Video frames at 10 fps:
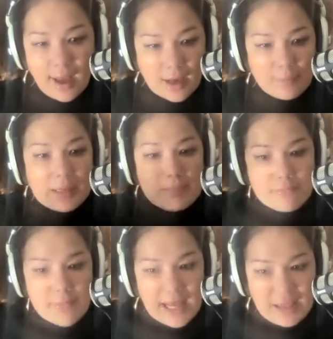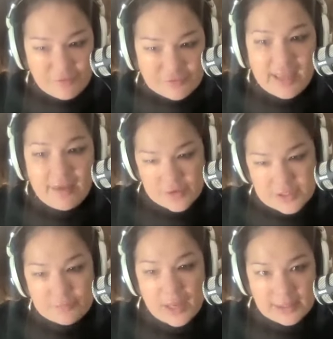I can be many
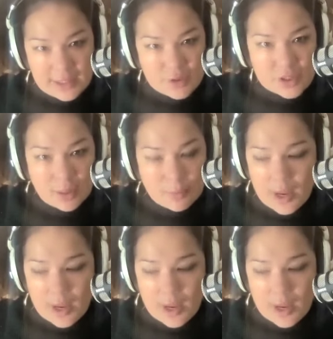flavors of my leadership.